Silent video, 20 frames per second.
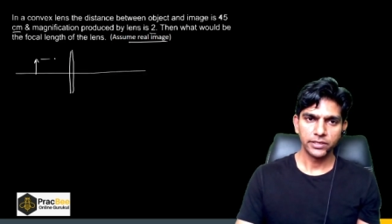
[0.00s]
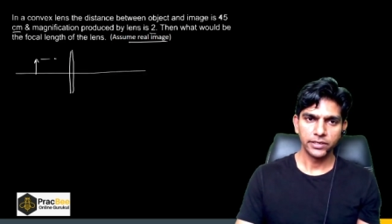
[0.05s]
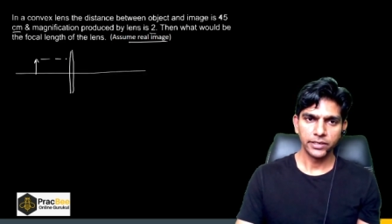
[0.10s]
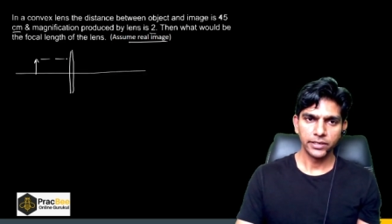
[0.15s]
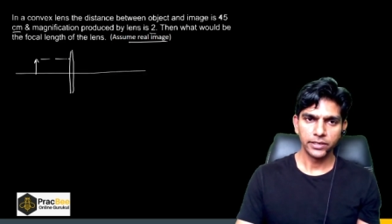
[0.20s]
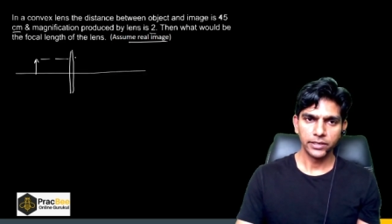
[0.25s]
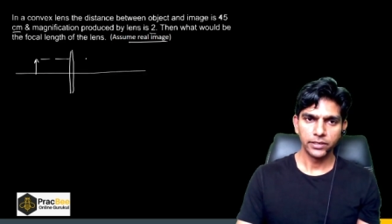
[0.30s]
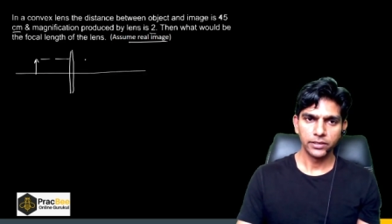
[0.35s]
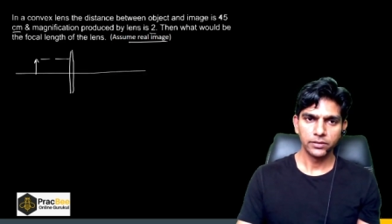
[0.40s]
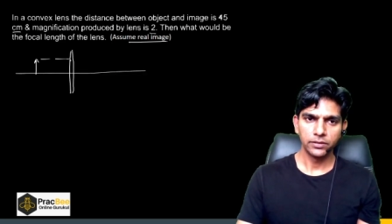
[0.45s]

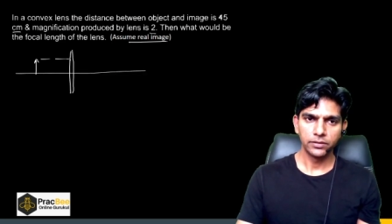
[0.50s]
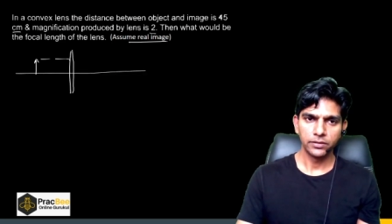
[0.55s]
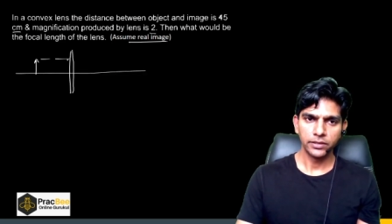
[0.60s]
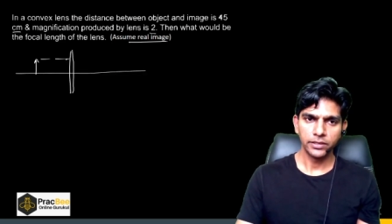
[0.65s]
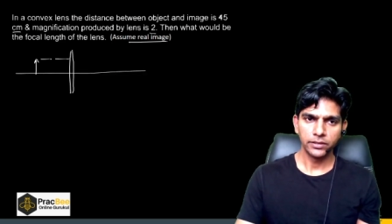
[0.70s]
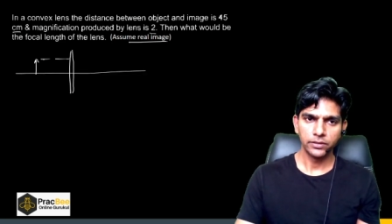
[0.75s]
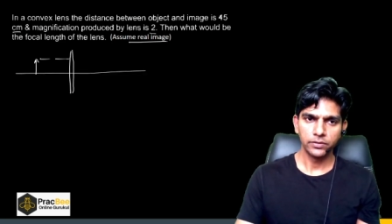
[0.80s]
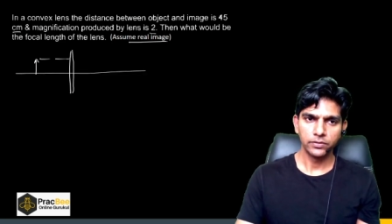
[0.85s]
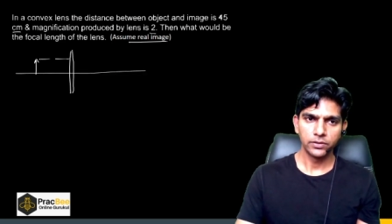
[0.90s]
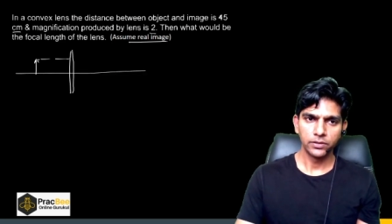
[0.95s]
and
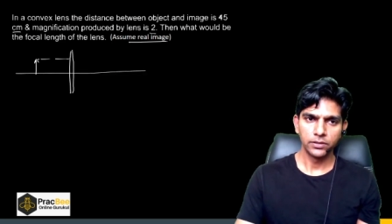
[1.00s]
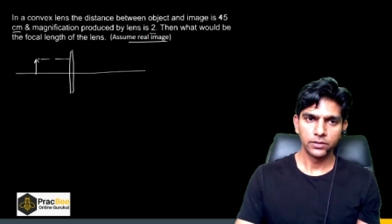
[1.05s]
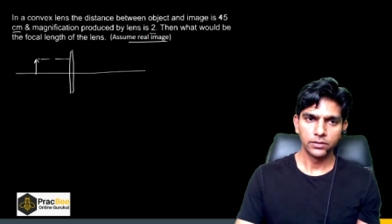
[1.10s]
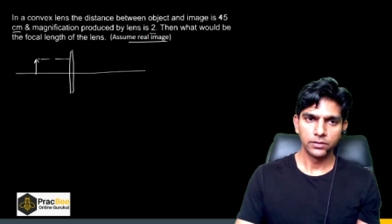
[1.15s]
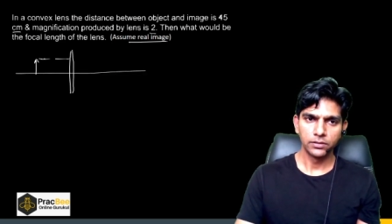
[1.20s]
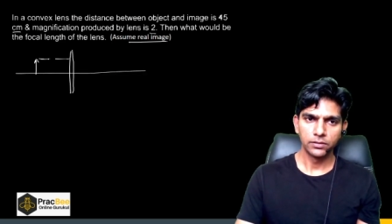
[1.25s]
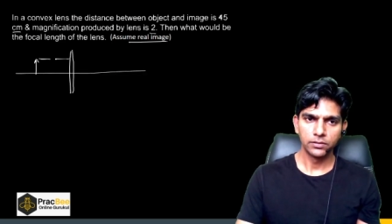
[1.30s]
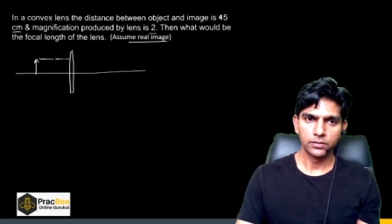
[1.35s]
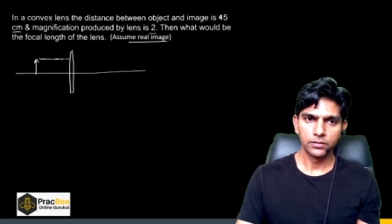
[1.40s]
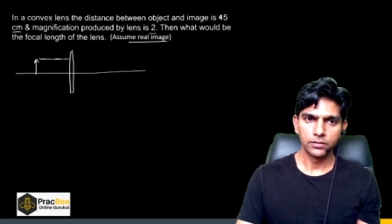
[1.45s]
here
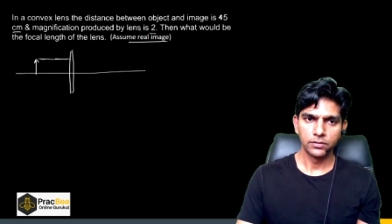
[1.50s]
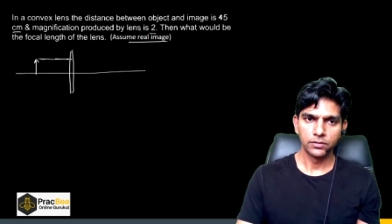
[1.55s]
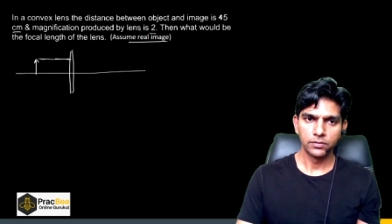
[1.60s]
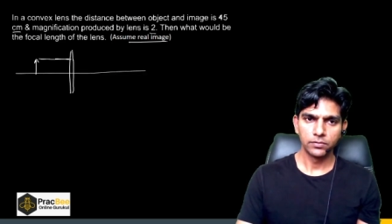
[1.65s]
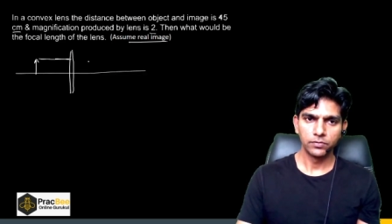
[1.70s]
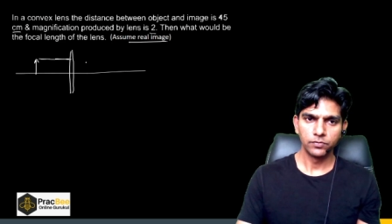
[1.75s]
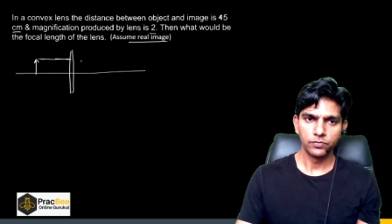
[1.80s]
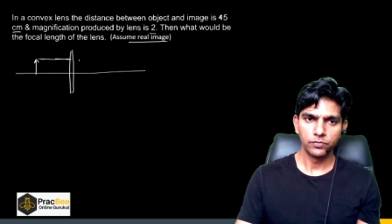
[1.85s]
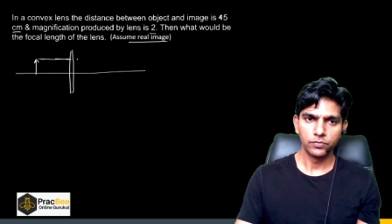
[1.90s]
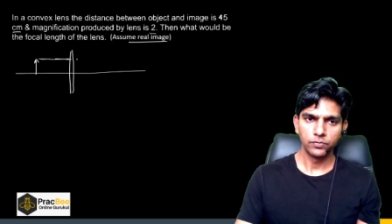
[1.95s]

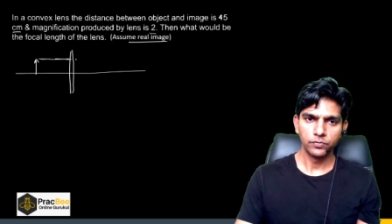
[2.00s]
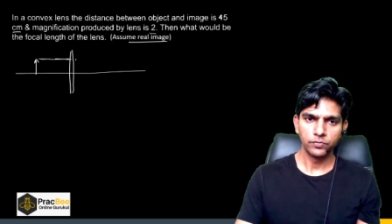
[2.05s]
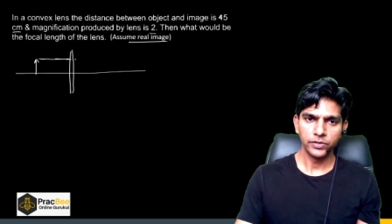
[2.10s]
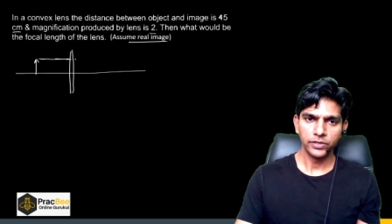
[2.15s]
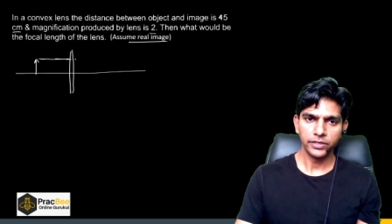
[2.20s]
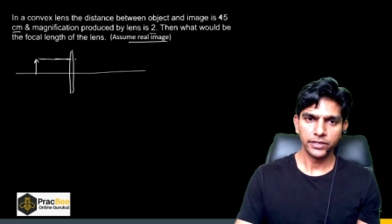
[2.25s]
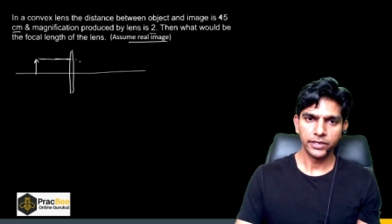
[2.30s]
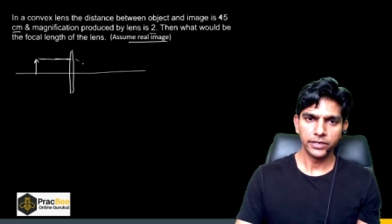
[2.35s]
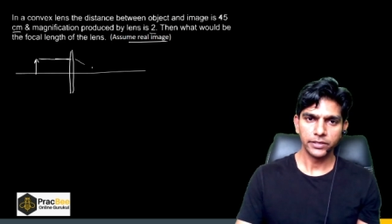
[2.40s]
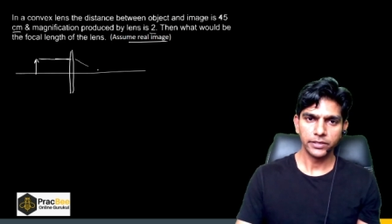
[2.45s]
we
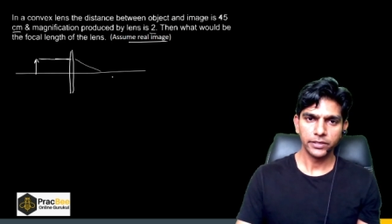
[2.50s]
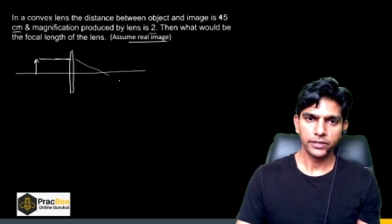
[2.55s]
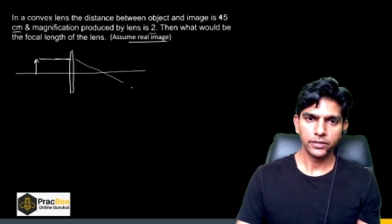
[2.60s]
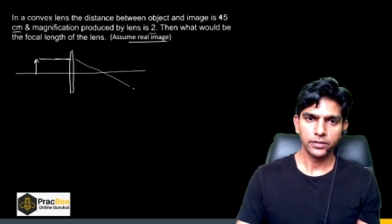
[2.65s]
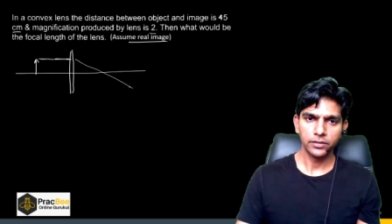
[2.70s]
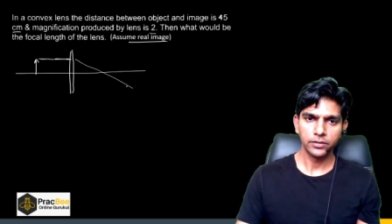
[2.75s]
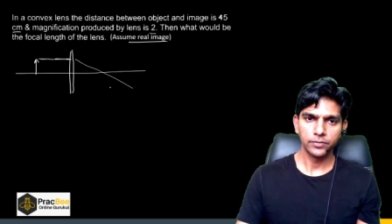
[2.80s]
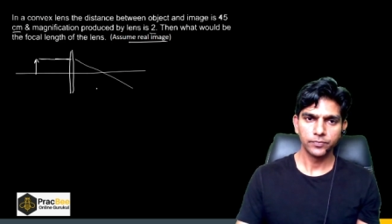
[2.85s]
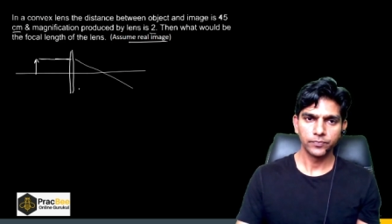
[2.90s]
are getting